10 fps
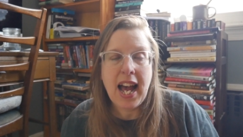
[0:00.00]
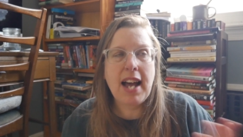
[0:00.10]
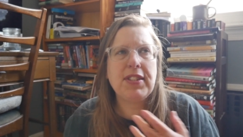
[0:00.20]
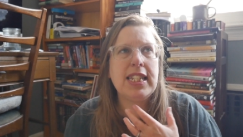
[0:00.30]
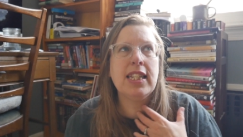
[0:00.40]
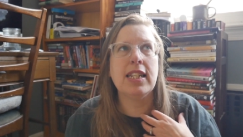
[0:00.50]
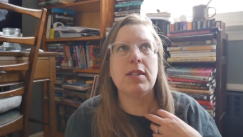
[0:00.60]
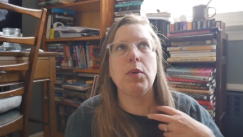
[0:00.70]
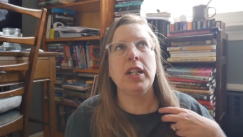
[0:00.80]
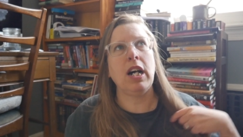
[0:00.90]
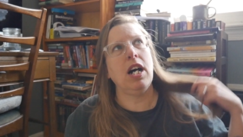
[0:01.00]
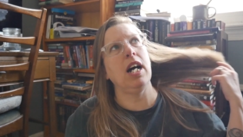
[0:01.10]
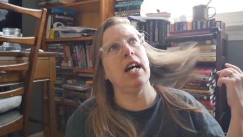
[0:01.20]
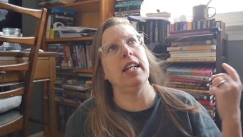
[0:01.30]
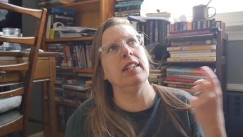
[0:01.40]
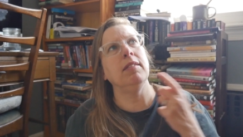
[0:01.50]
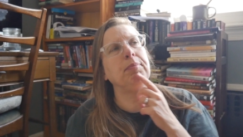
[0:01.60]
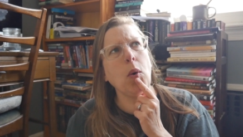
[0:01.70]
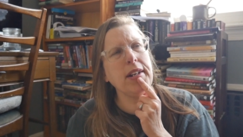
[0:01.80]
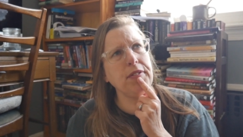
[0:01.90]
I've seen this one on
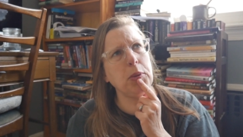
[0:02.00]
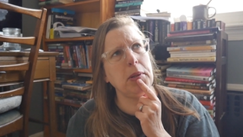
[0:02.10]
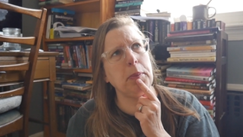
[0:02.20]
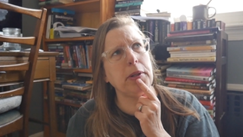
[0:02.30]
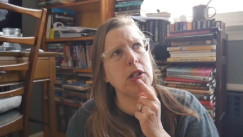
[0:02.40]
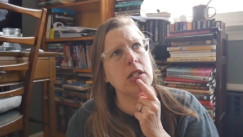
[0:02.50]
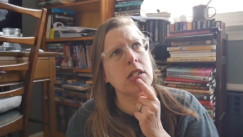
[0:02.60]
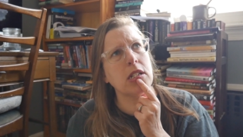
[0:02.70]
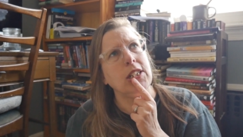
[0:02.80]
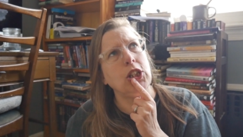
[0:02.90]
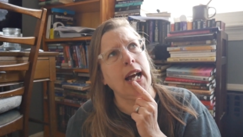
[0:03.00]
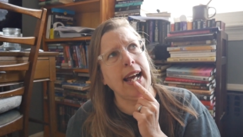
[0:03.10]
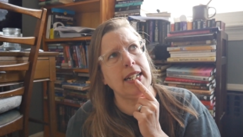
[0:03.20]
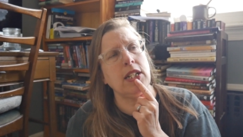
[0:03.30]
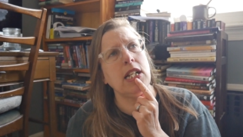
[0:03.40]
quite a few people's channel.